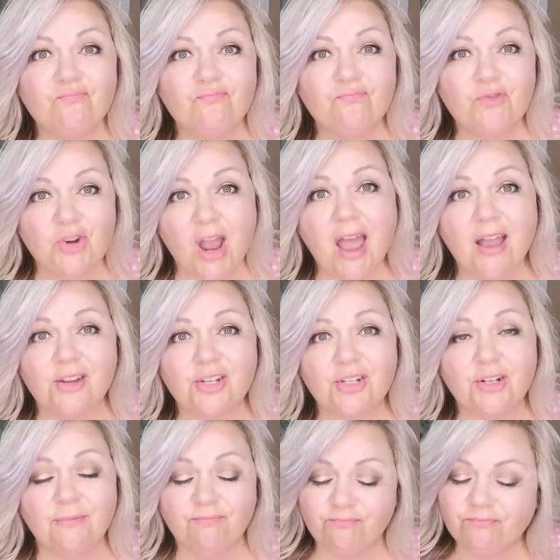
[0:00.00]

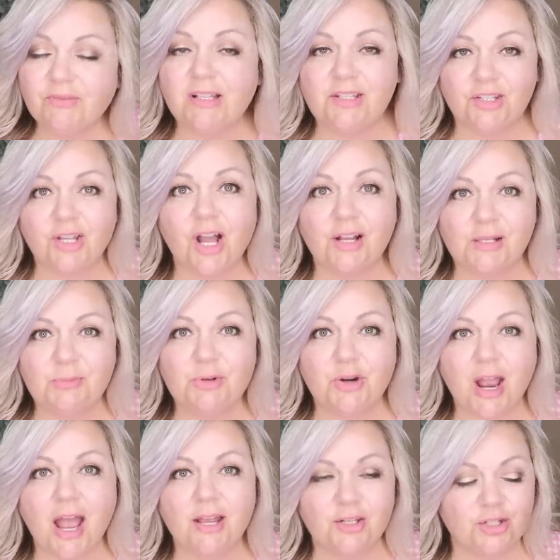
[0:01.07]
trash. Let's talk some
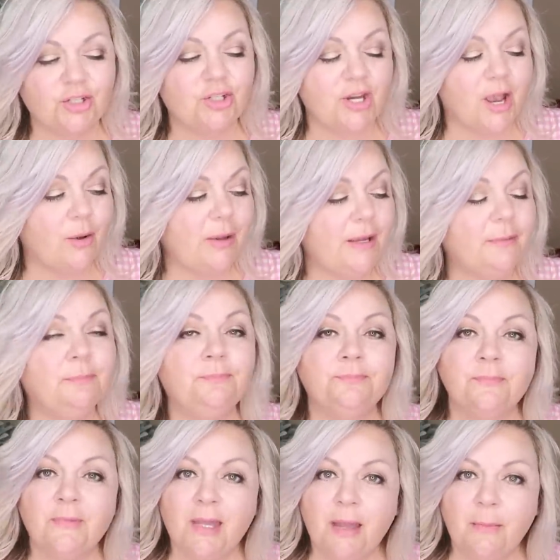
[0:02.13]
trash, shall we?
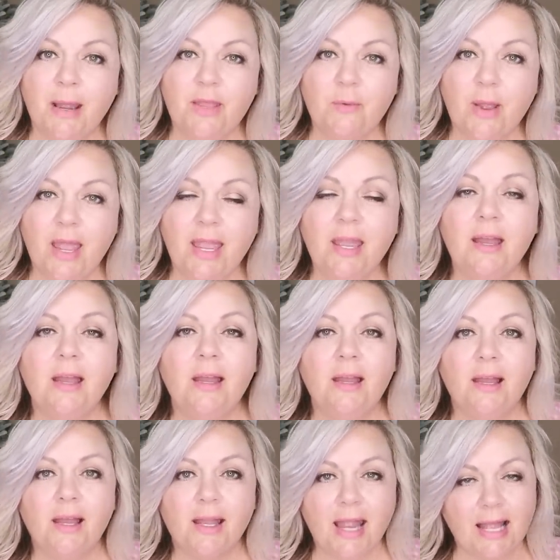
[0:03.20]
By the way,
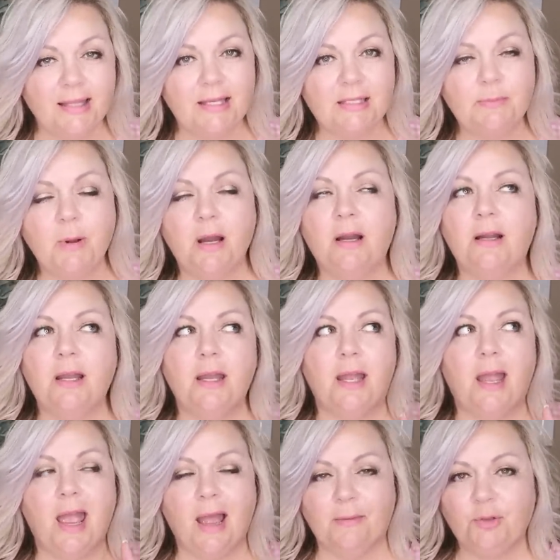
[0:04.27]
got this mug,
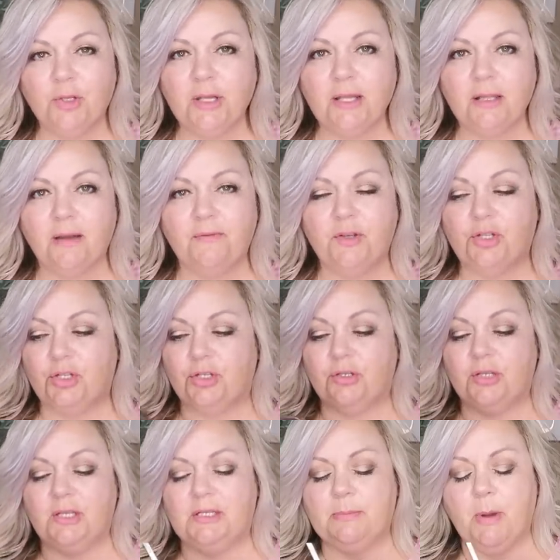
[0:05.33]
absolutely love
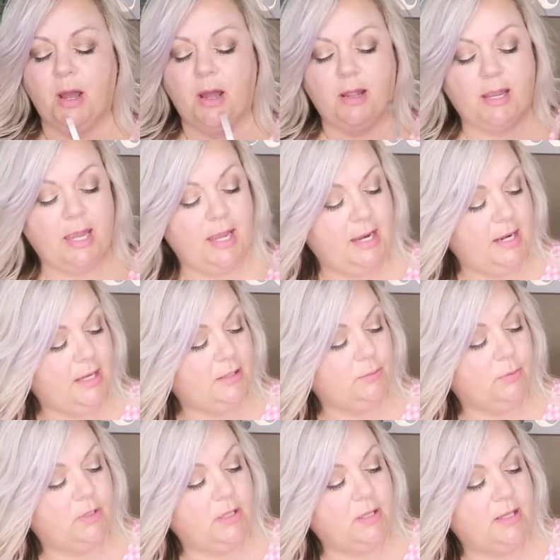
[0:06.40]
this mug. It is
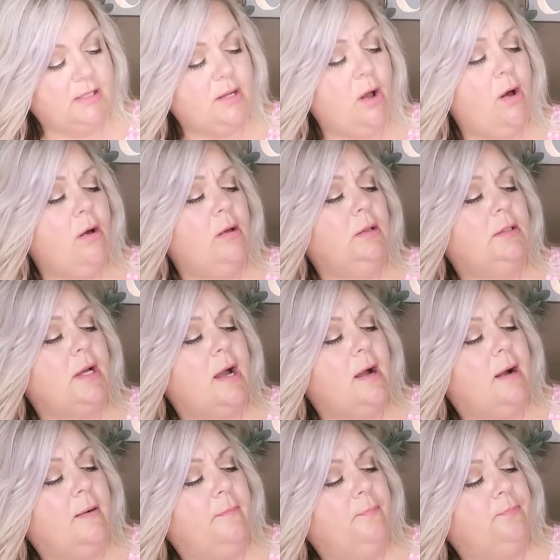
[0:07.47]
one of, it's called
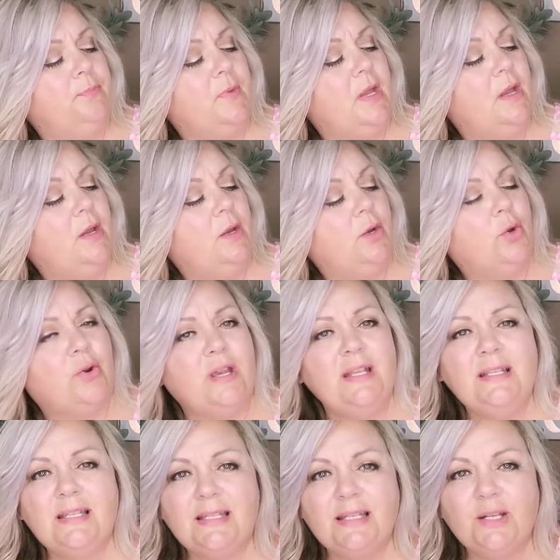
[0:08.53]

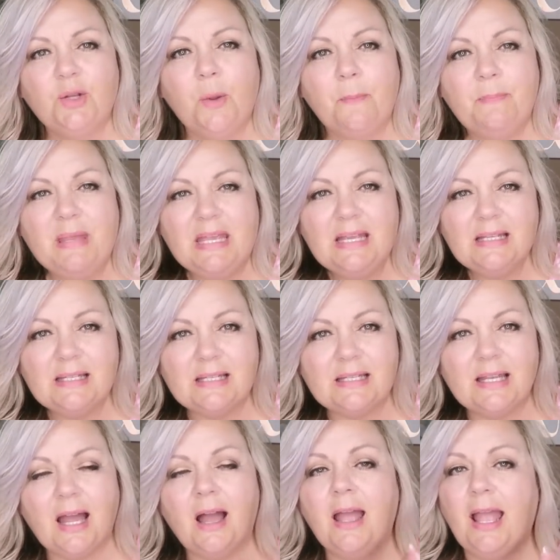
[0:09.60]
Green Steel
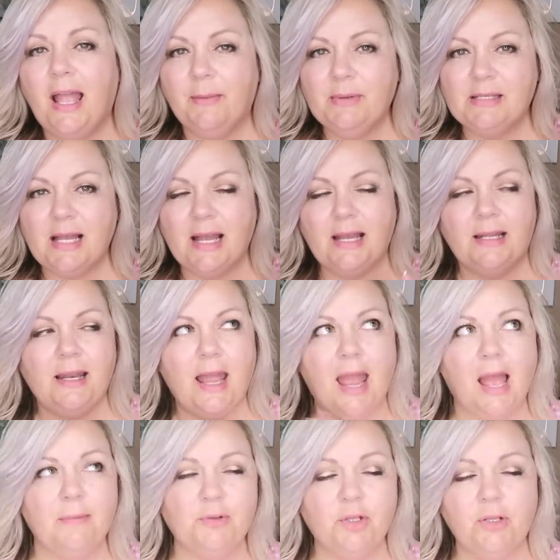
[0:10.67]
Beast, Amazon,
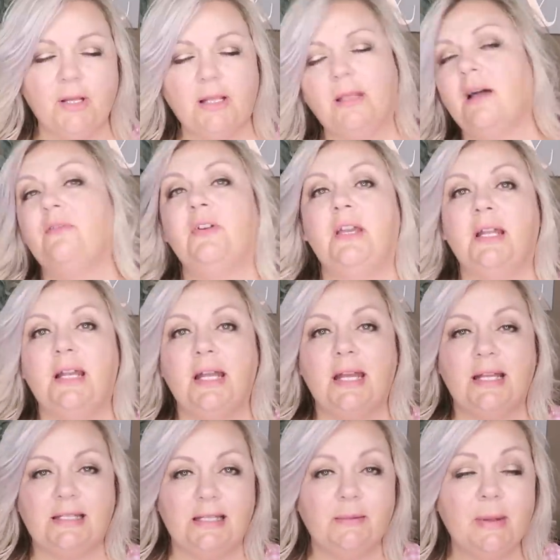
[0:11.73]
absolutely love it.
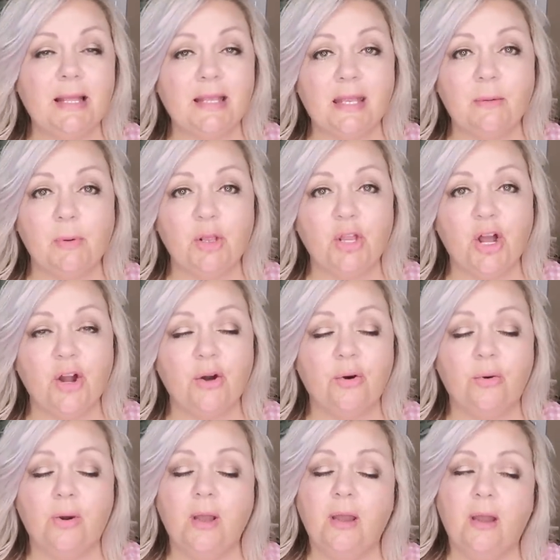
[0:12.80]
It's in my link
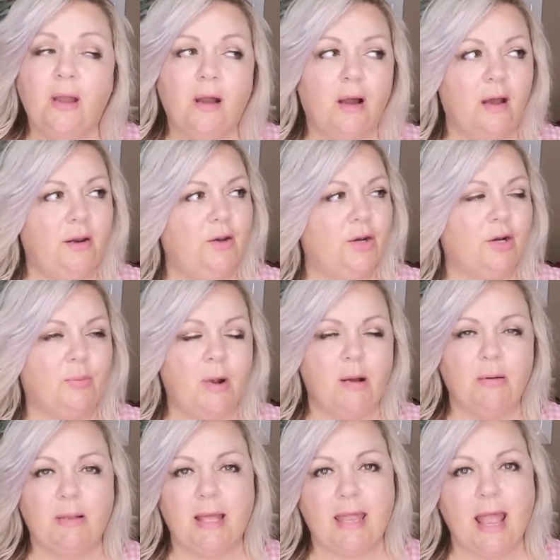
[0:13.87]
below under
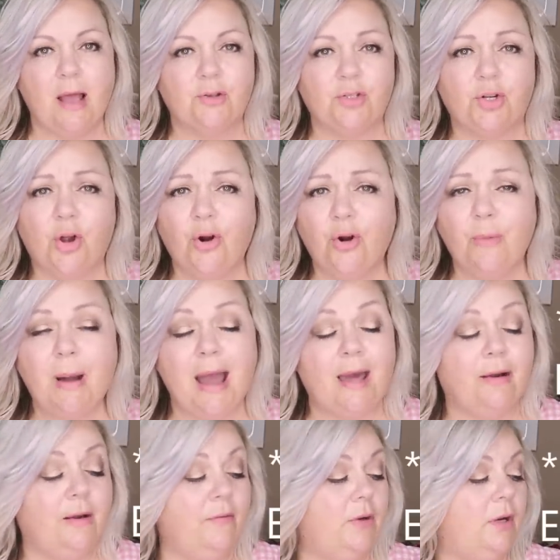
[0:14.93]
probably like house and home, I
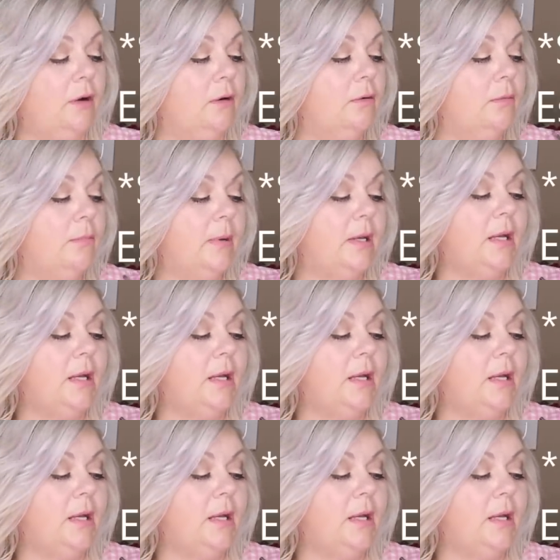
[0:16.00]
don't even know. But